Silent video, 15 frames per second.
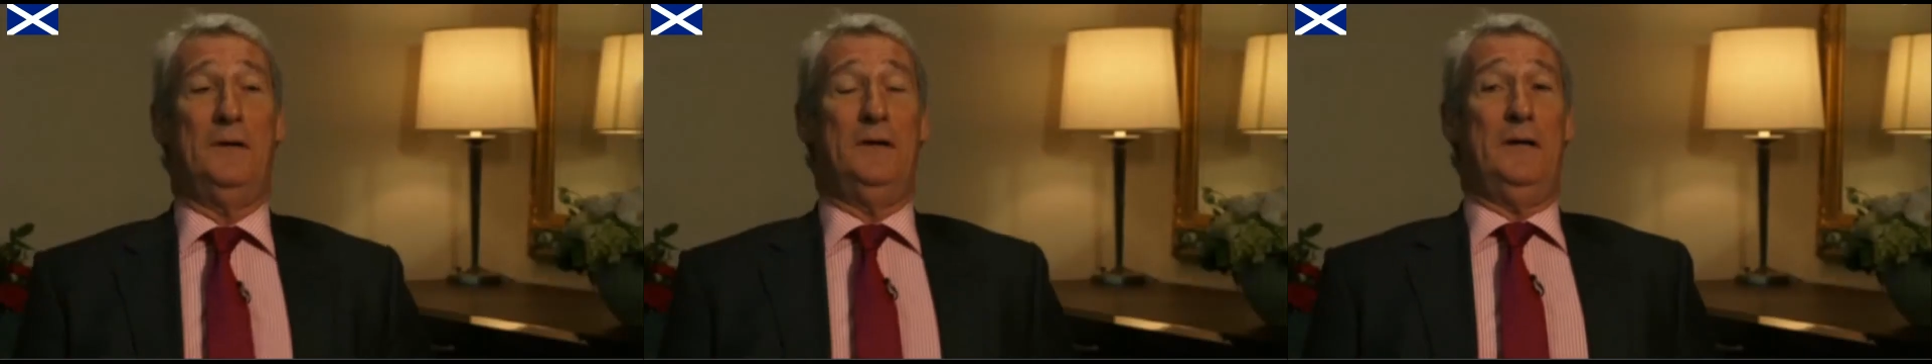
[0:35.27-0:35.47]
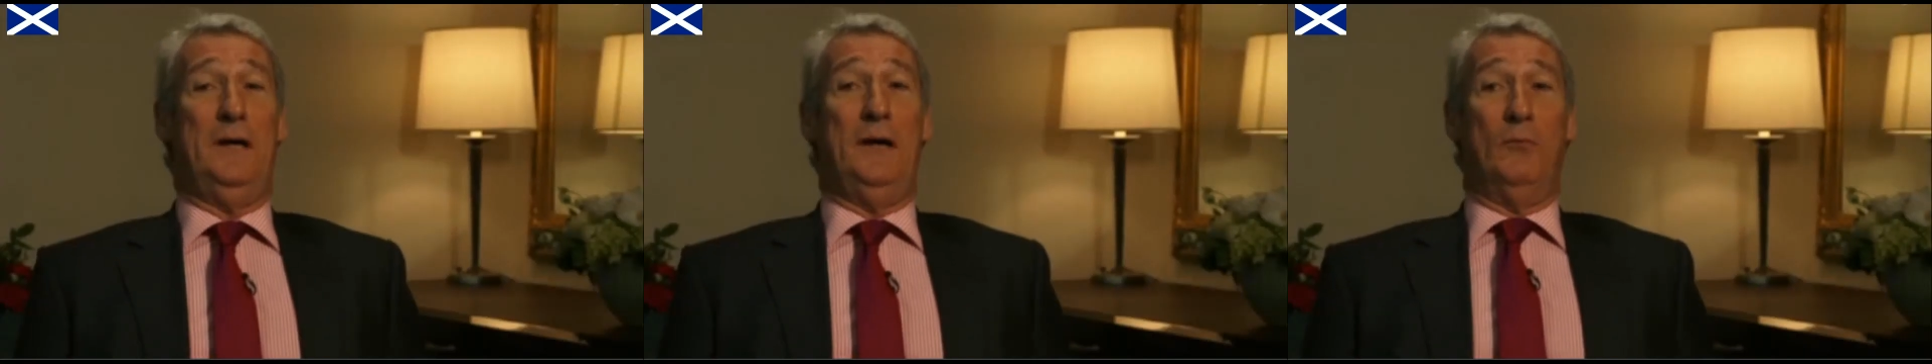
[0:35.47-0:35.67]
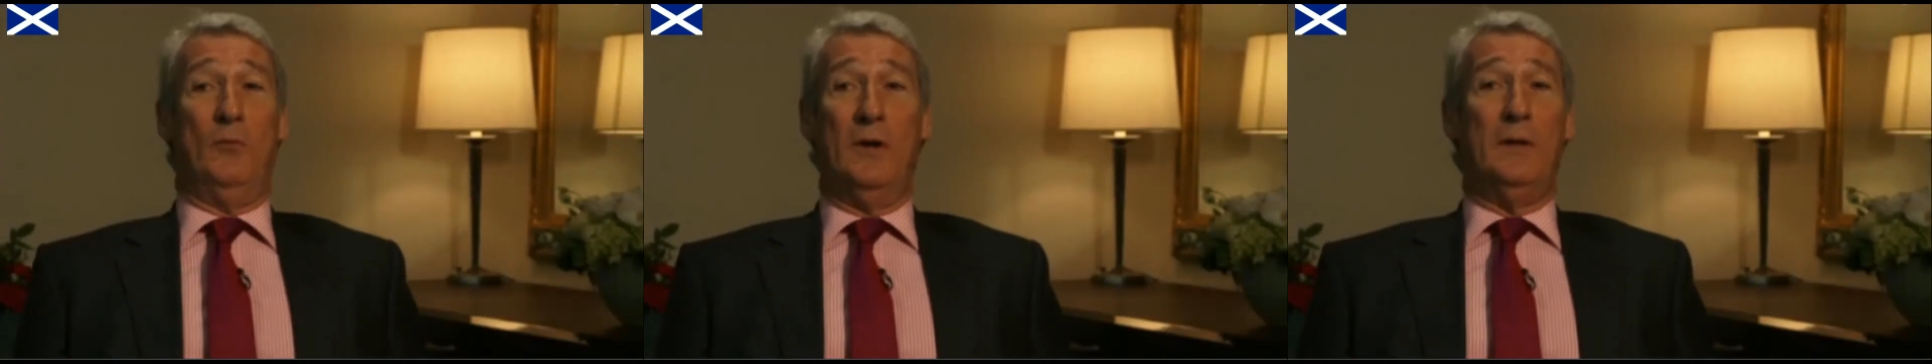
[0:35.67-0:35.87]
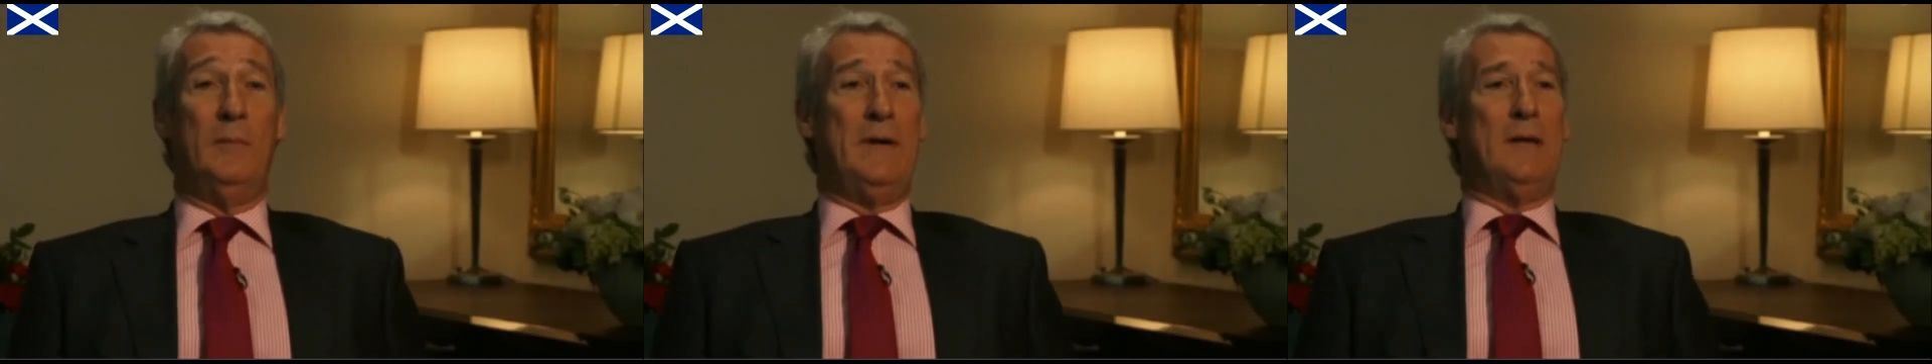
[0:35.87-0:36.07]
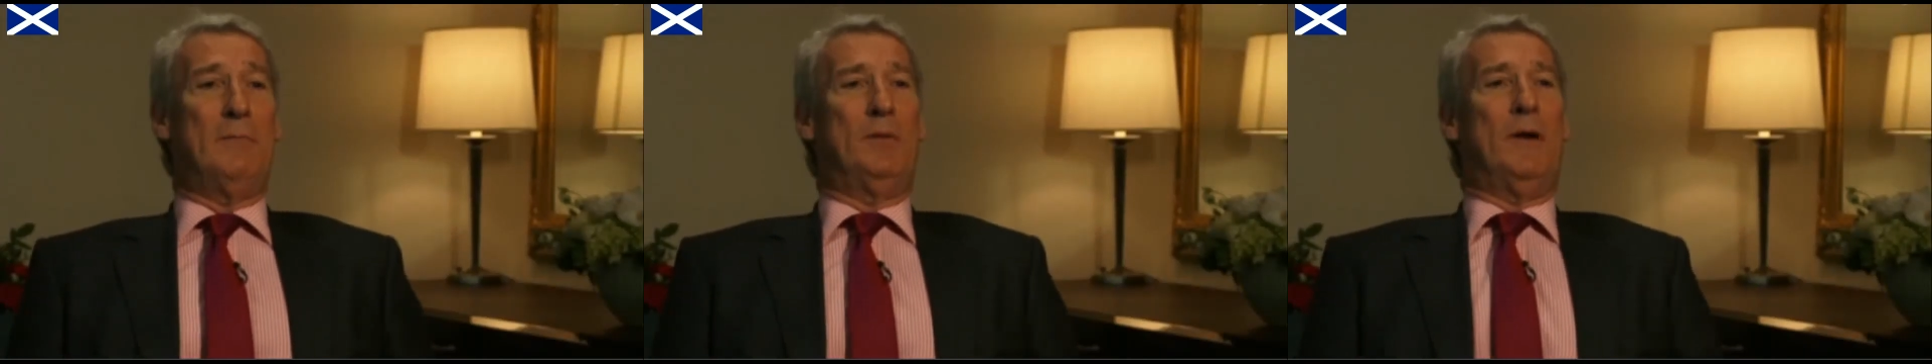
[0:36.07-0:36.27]
event. Will be a
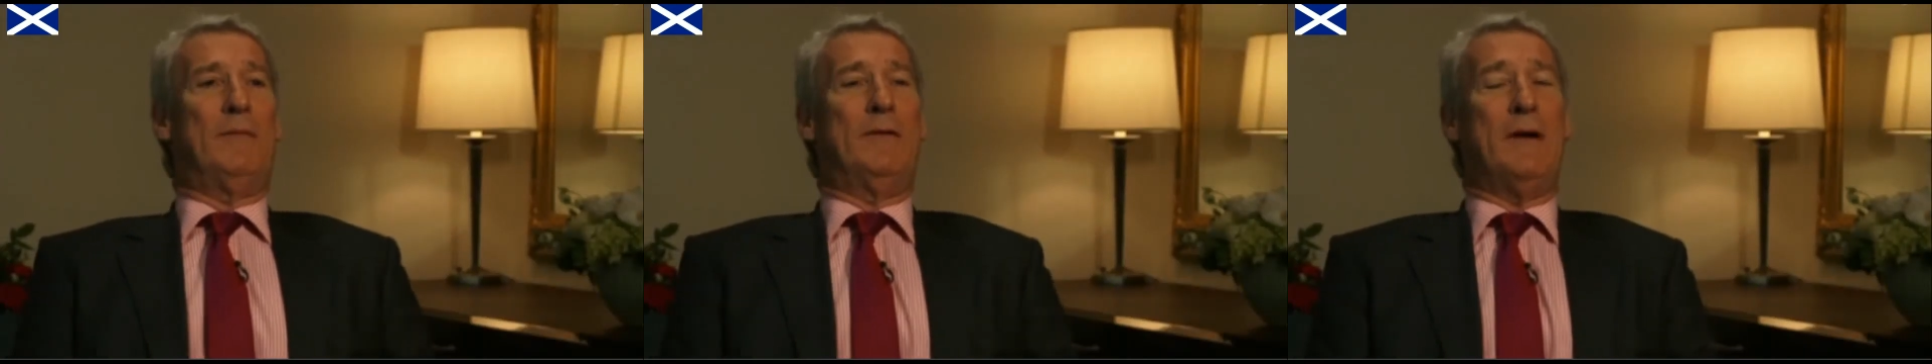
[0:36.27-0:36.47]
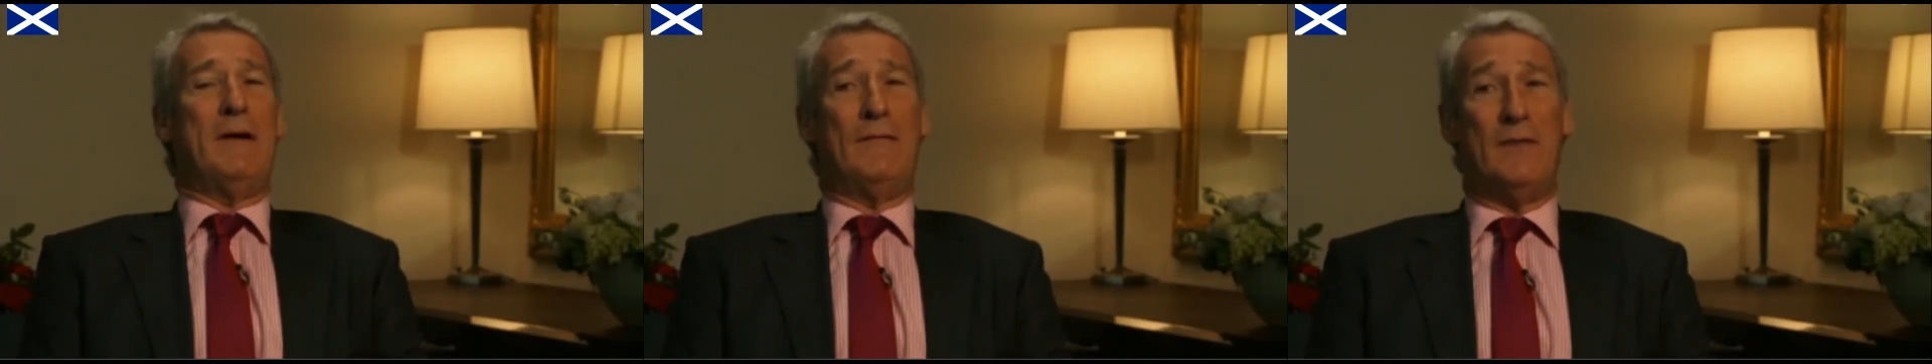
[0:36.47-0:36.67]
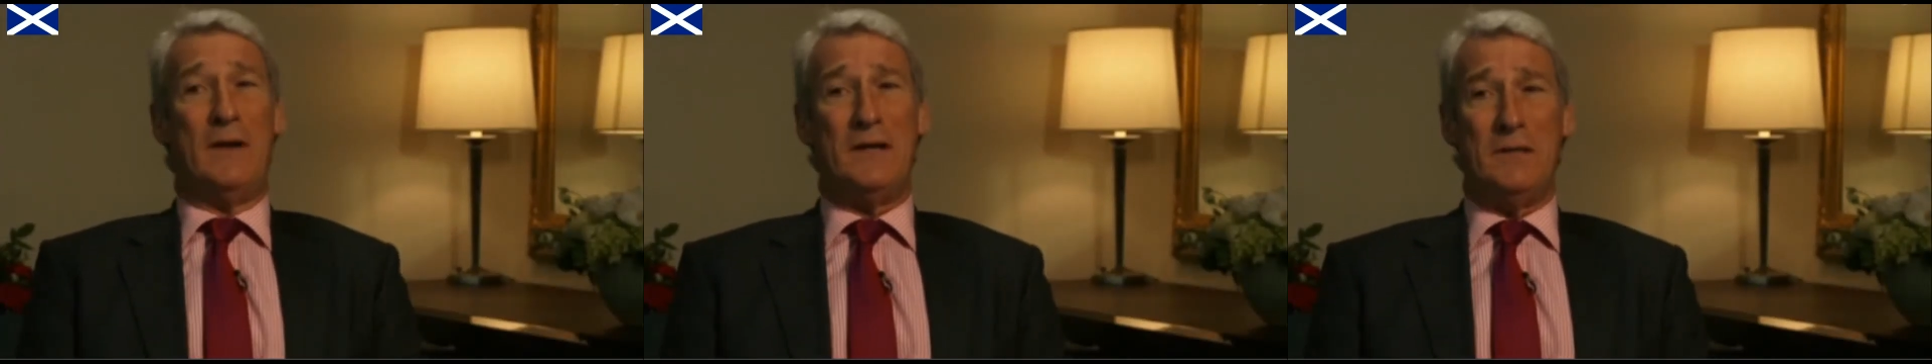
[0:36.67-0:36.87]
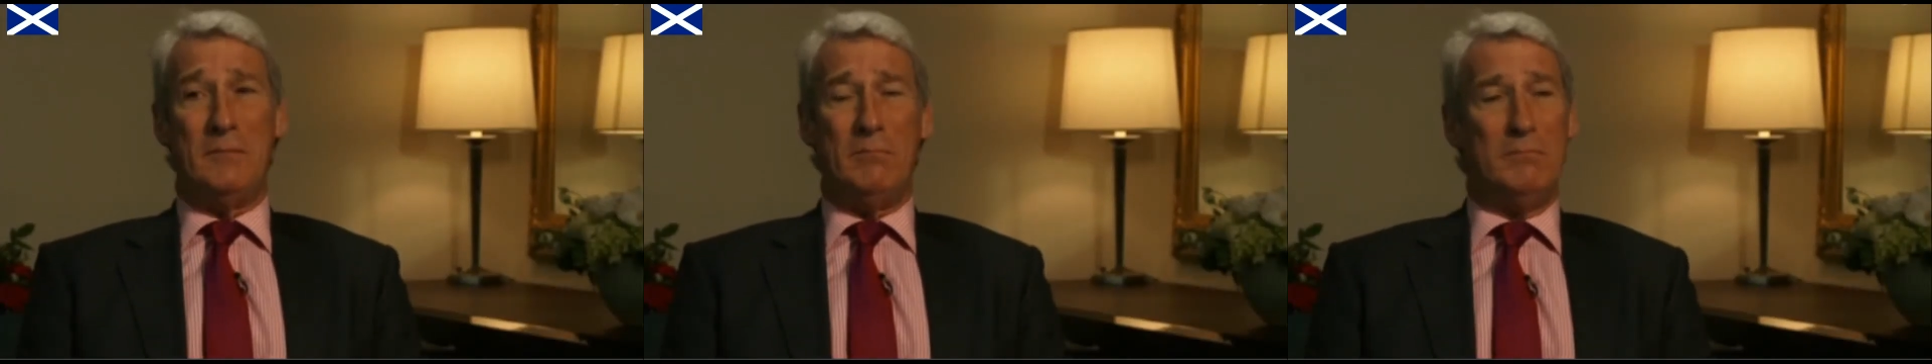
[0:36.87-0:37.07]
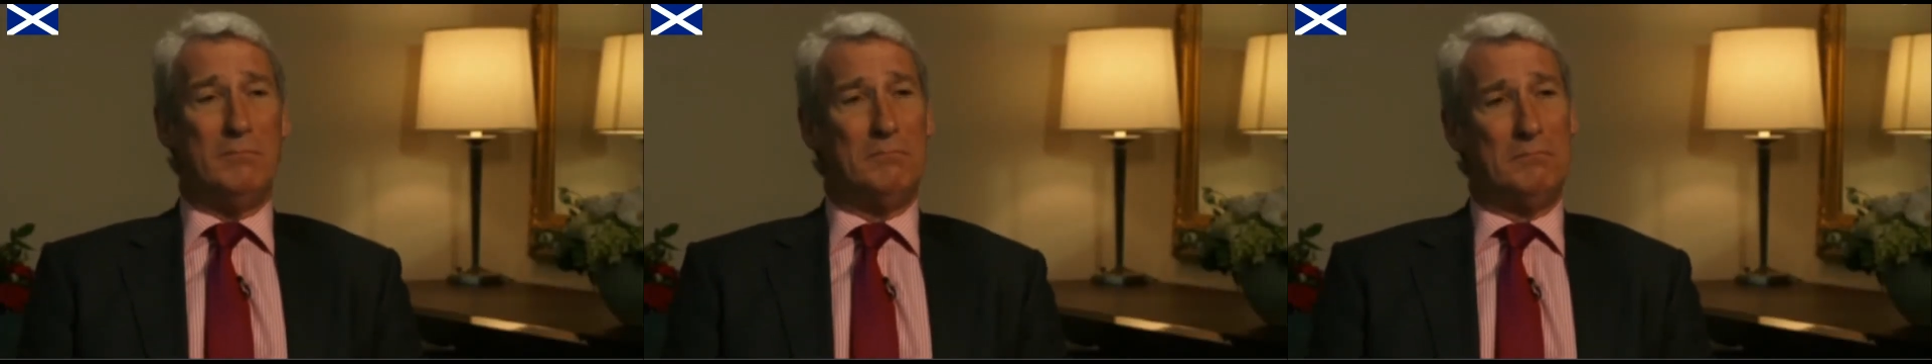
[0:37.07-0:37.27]
proper referendum? Uh, there
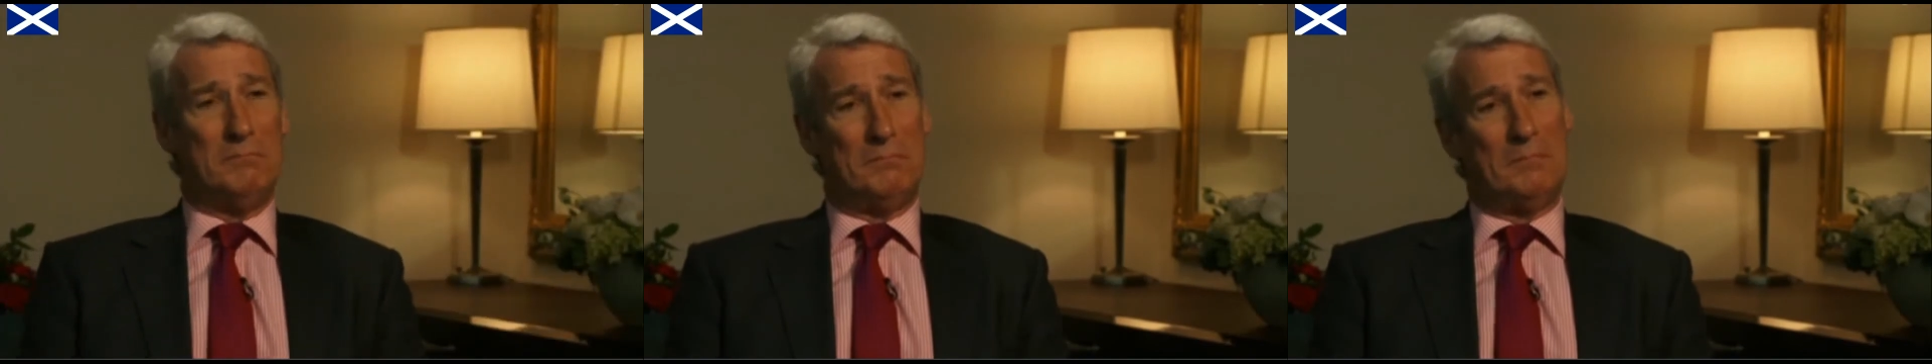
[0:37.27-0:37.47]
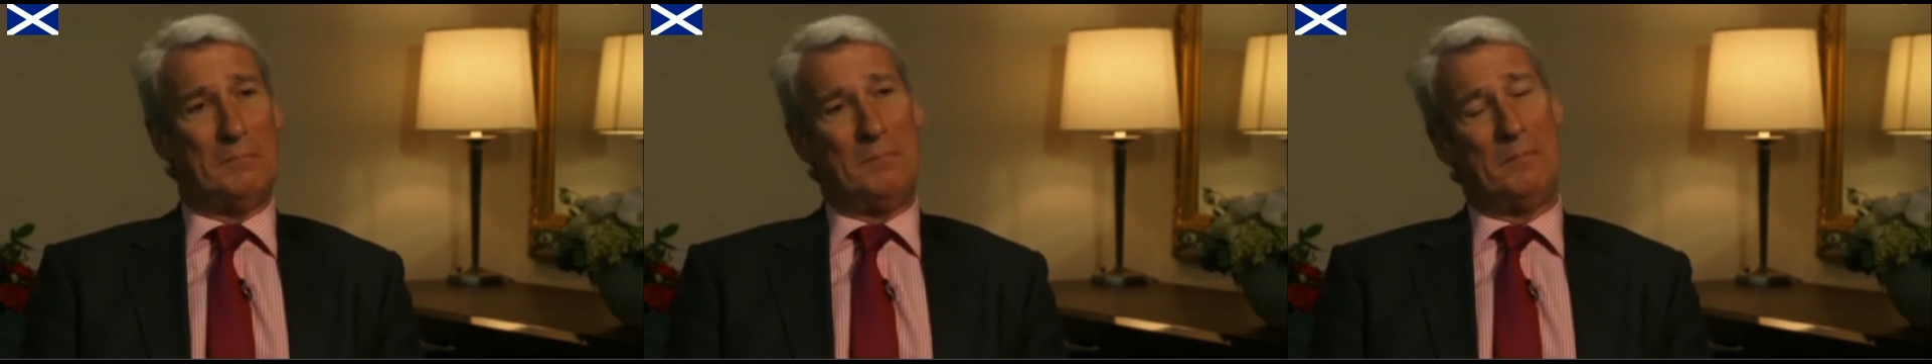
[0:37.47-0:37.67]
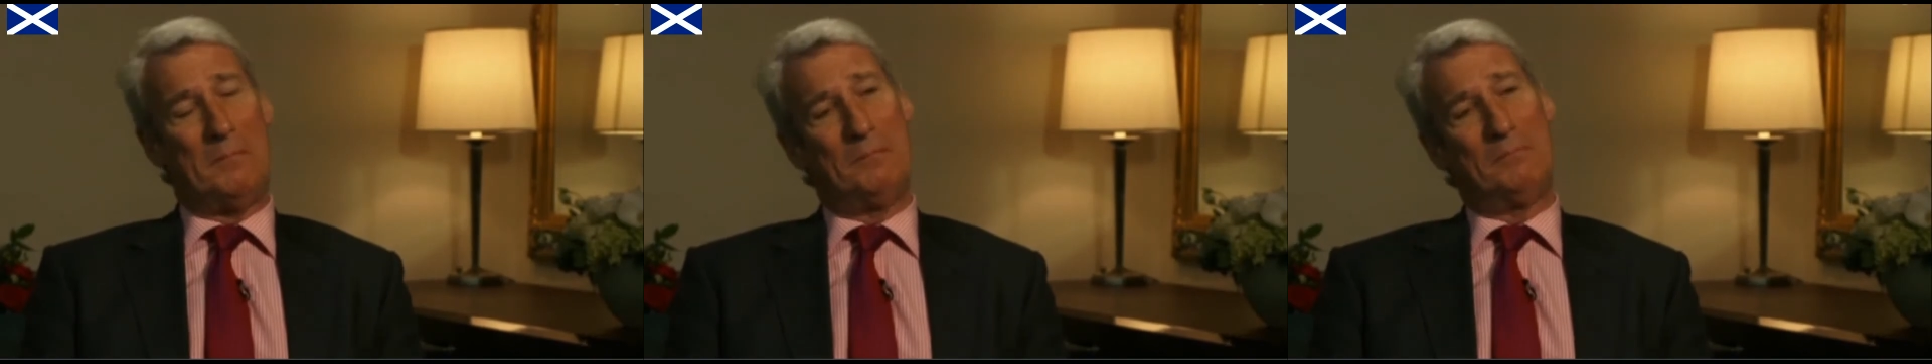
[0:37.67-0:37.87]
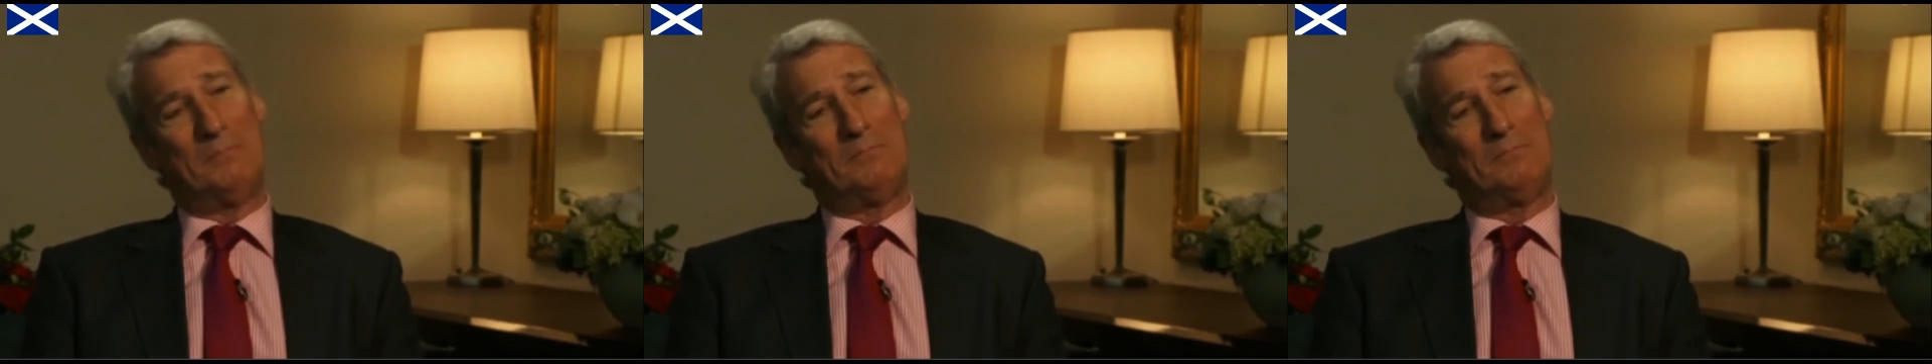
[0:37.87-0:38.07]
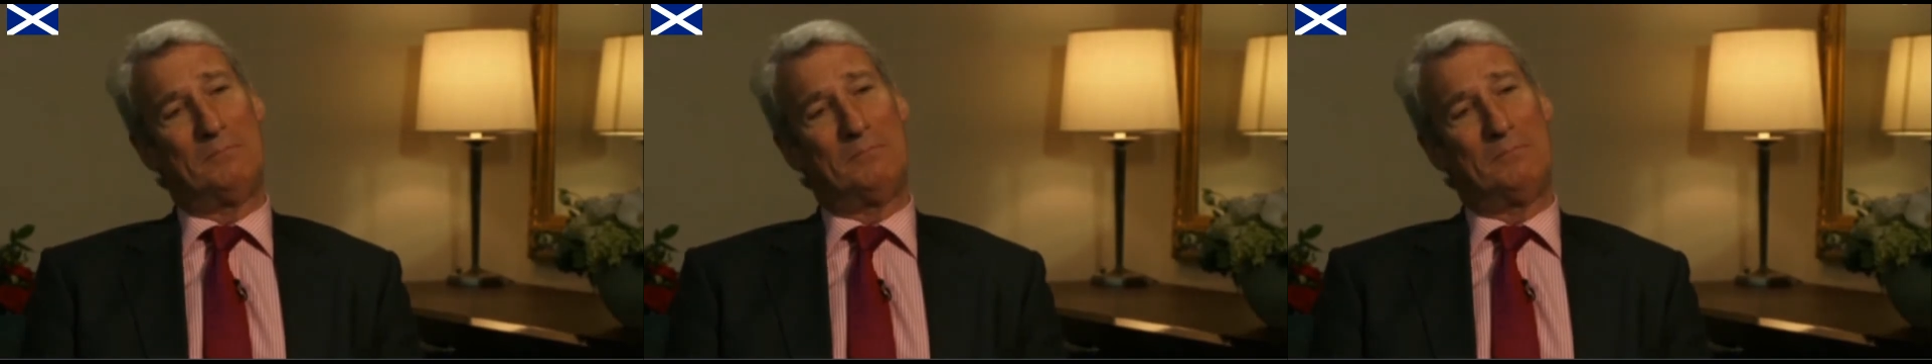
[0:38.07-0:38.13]
will be because there have